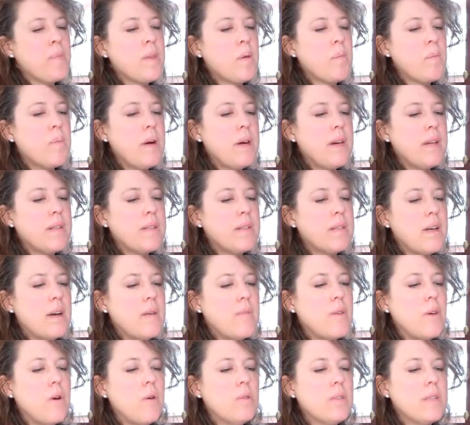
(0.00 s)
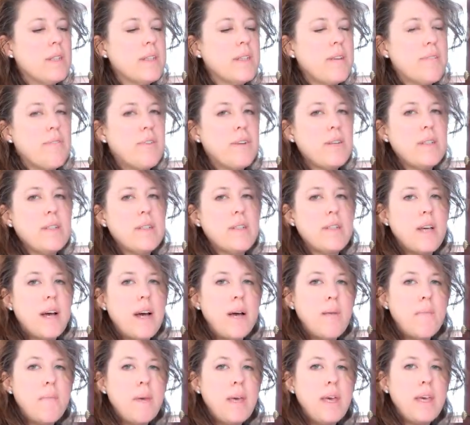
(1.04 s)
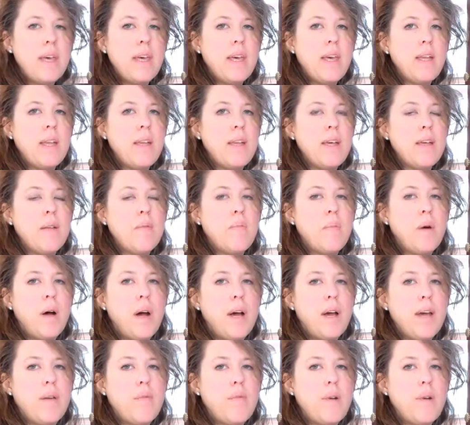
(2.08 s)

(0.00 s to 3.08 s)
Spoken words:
but the only difference I'm making in my